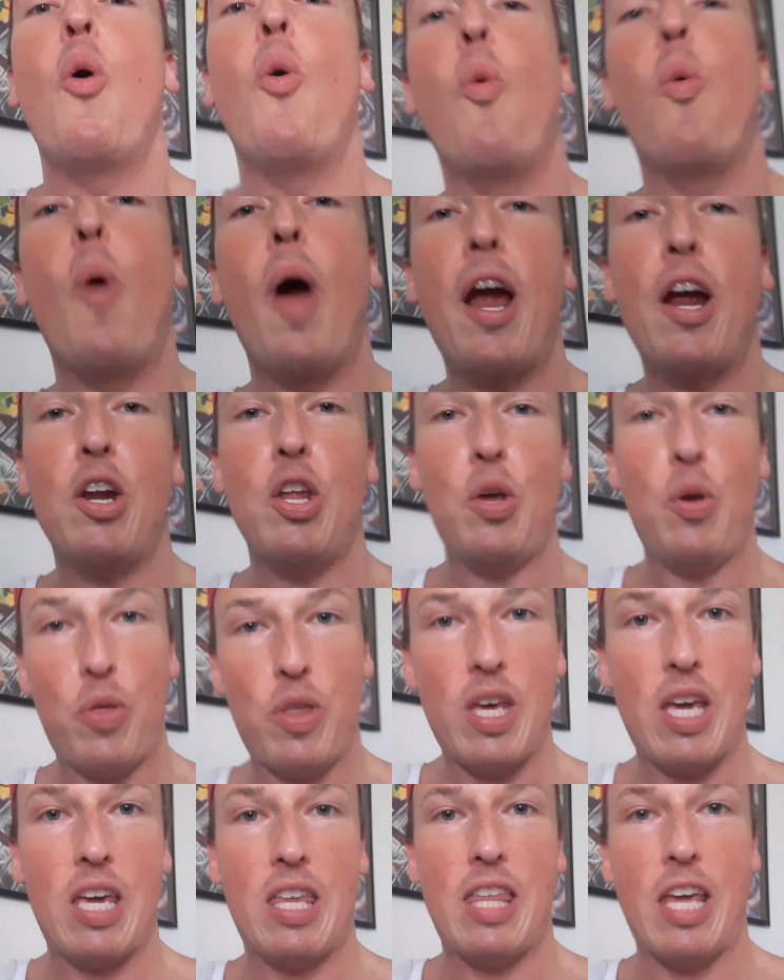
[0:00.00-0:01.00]
Where do you
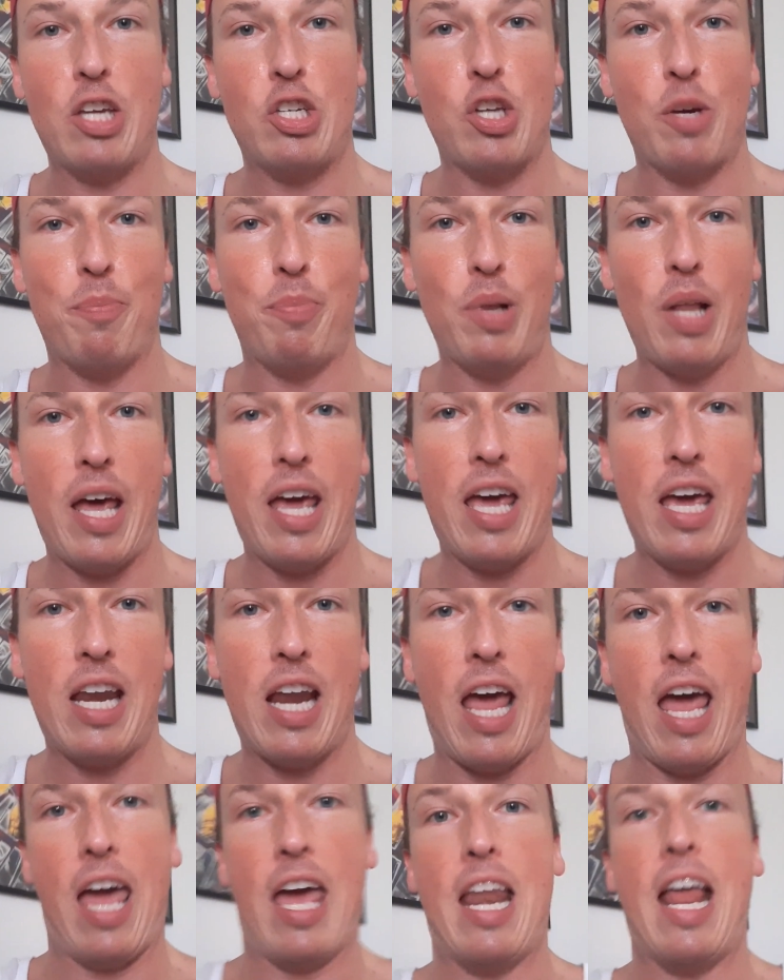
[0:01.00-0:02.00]
think they should play
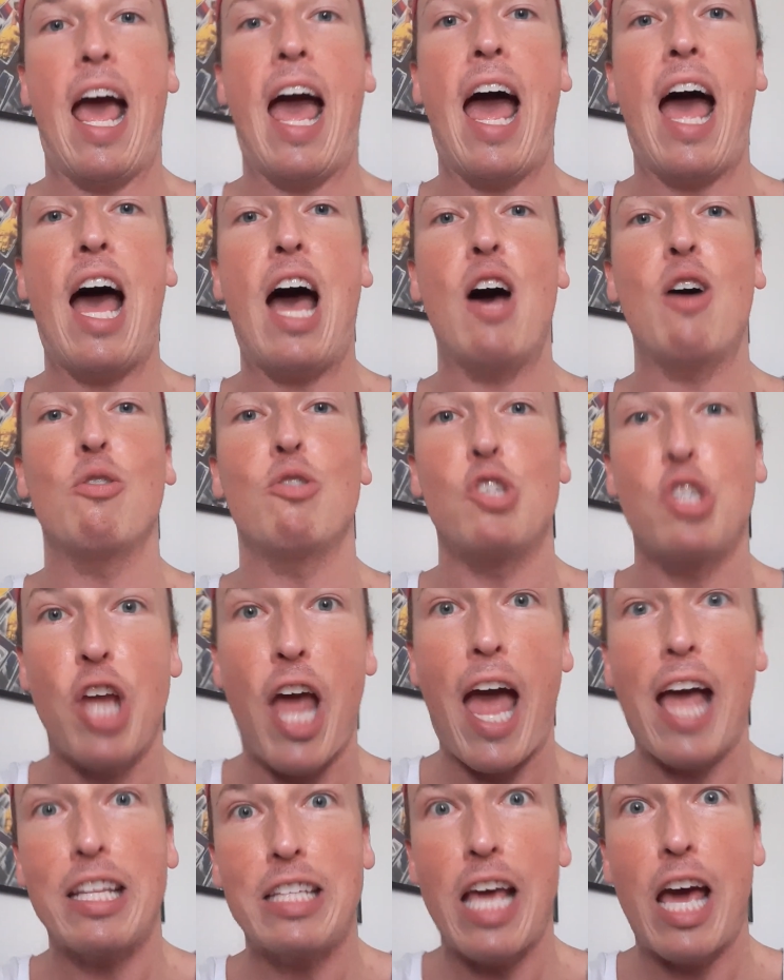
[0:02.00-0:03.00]
it? And how
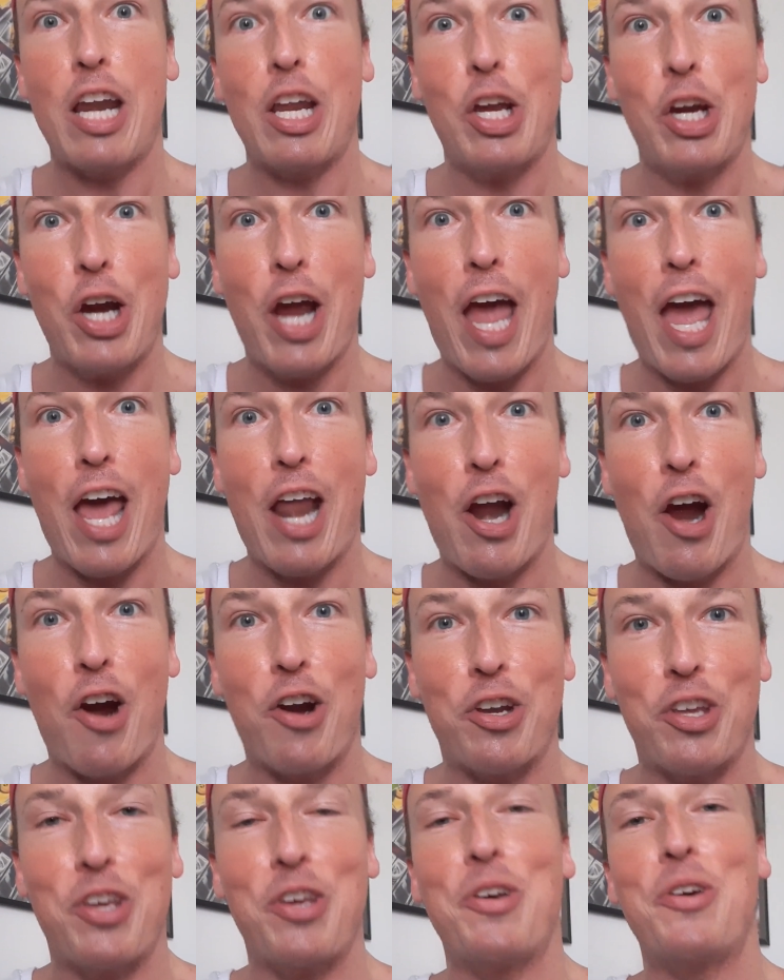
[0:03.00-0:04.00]
jacked out of your head
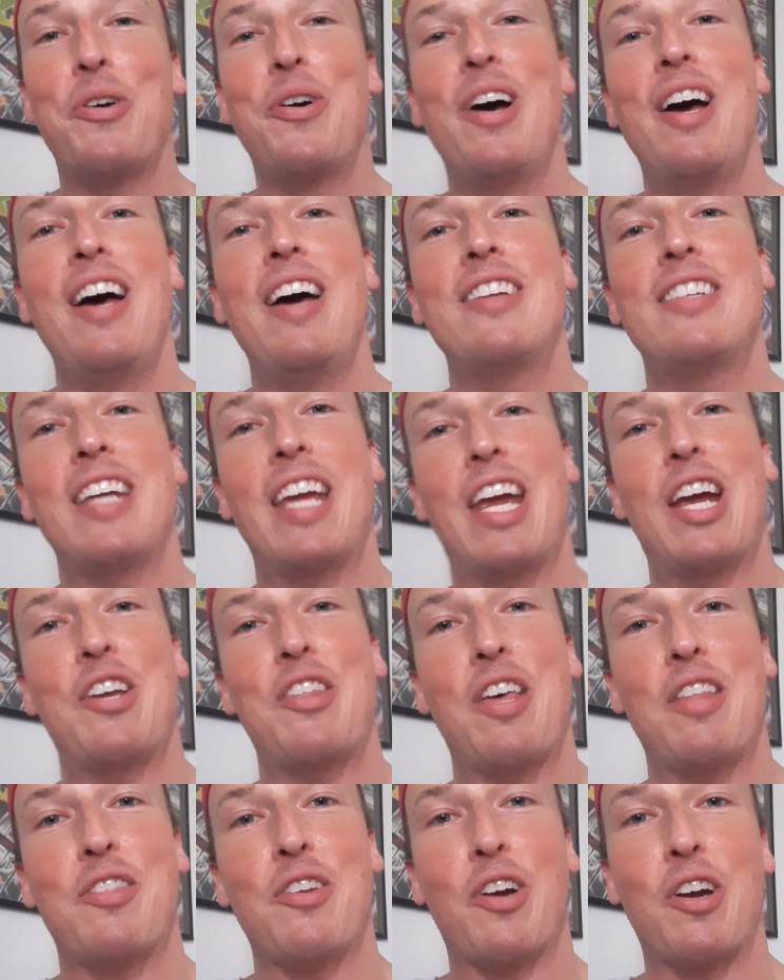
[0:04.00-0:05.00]
are you to hear
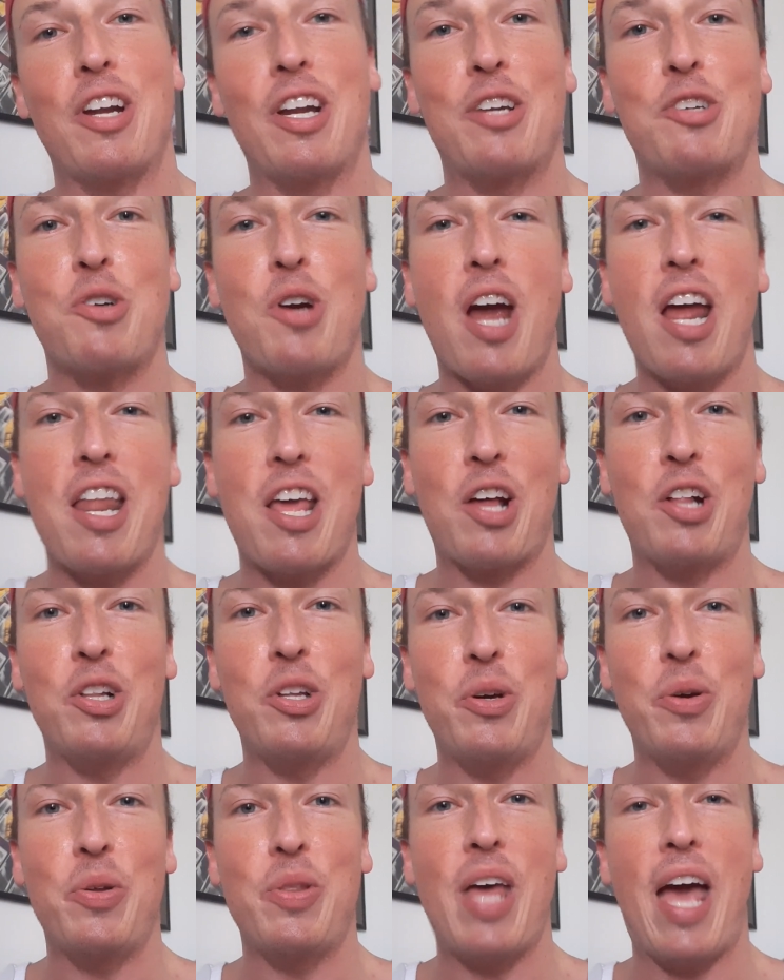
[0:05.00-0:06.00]
that they're going to try and
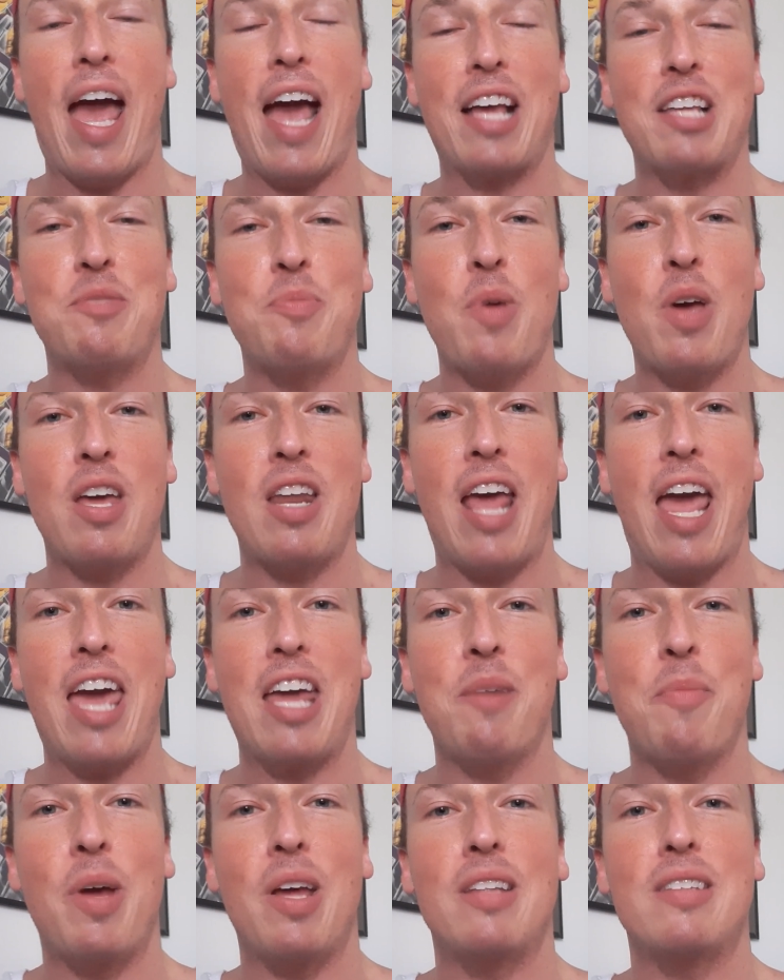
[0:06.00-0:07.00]
include the X Men
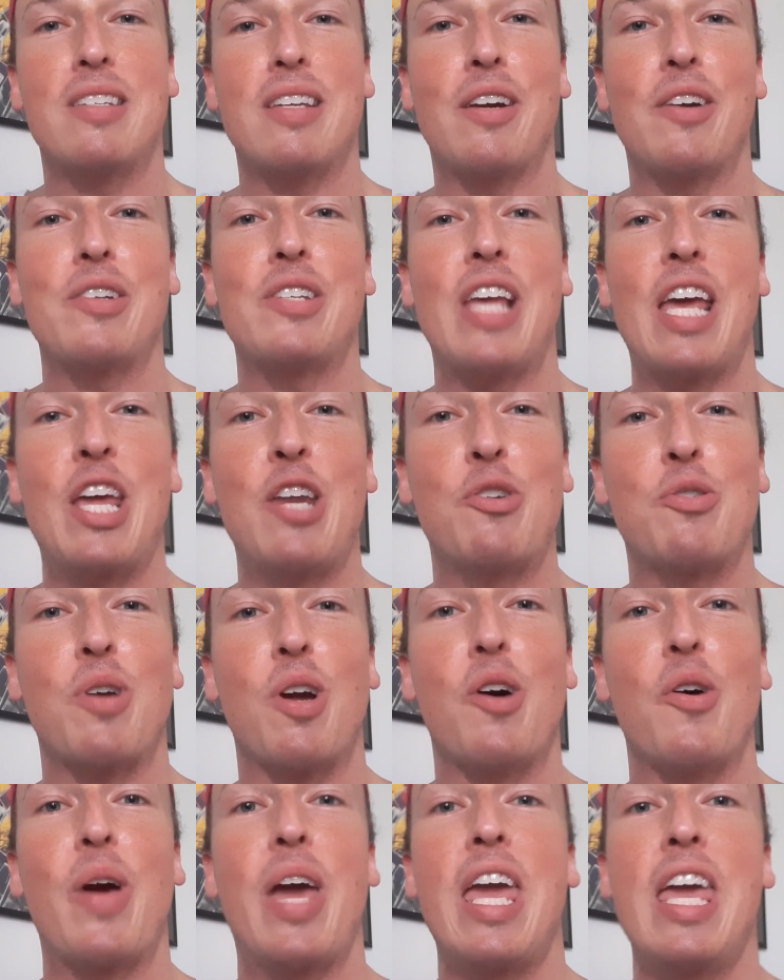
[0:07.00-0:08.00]
animated series
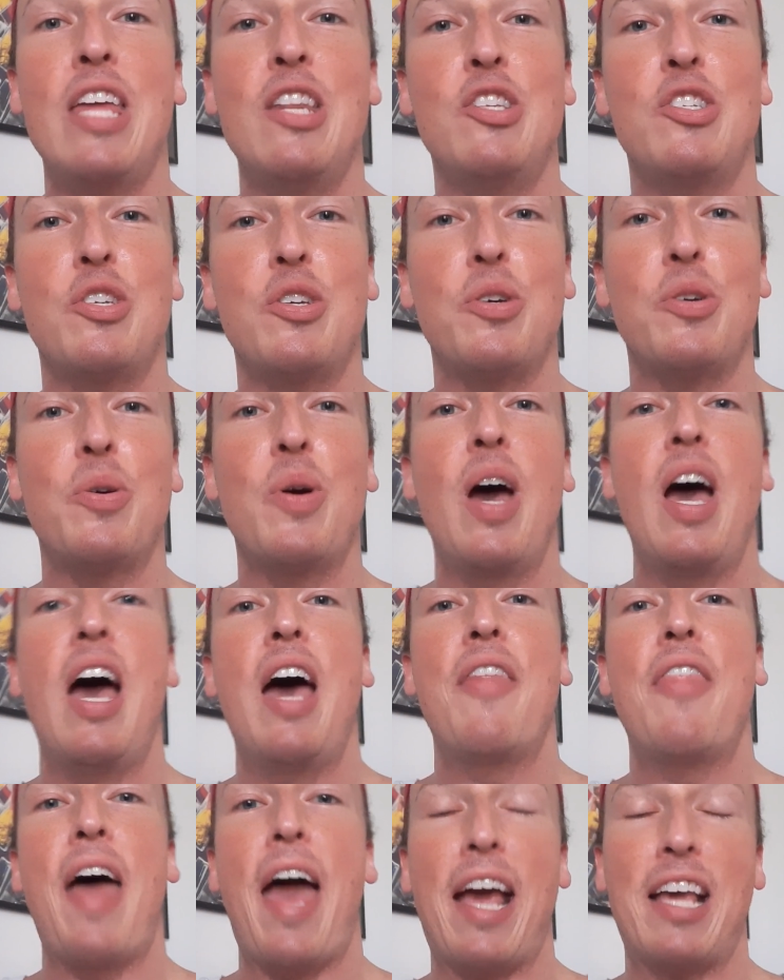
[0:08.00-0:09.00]
intro into
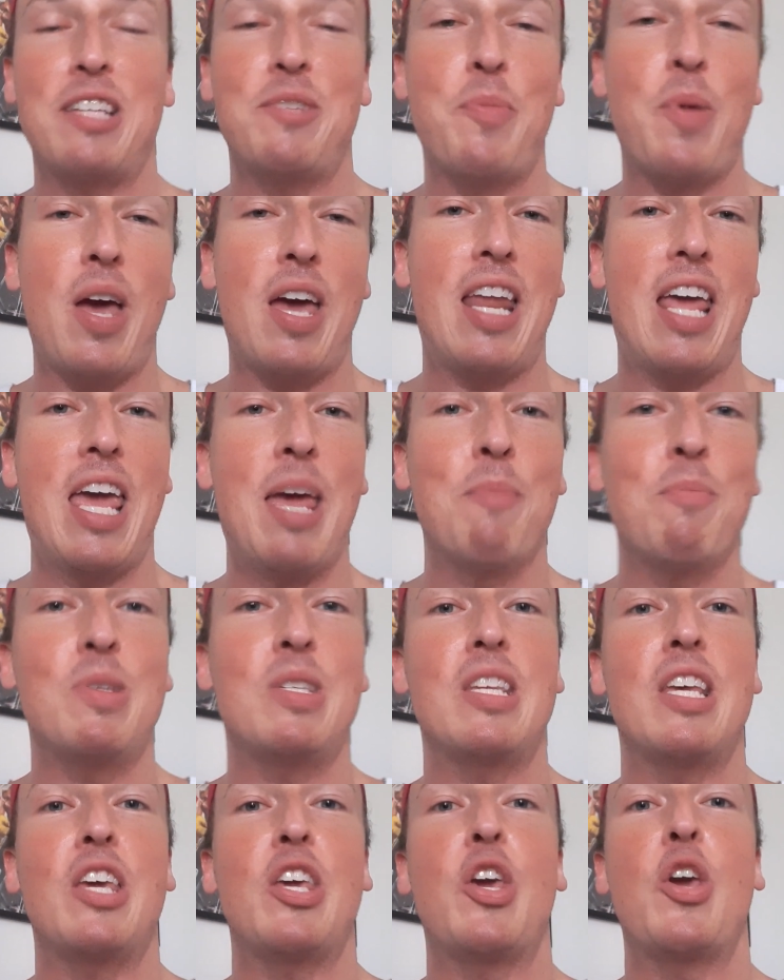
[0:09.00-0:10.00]
the X Men
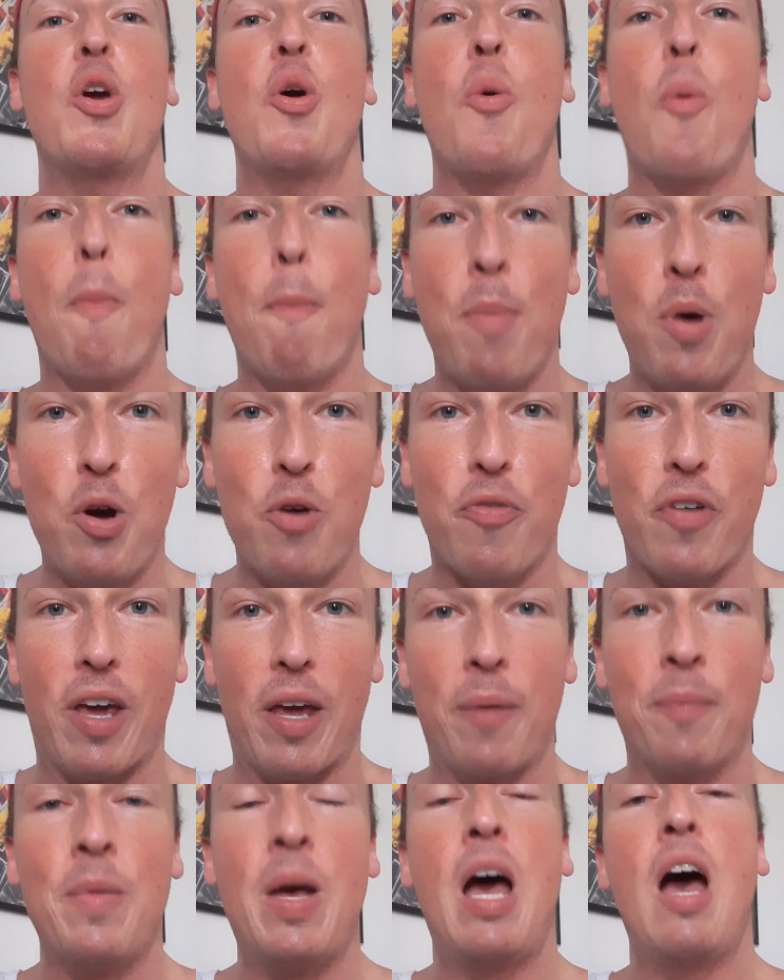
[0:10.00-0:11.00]
MCU movie?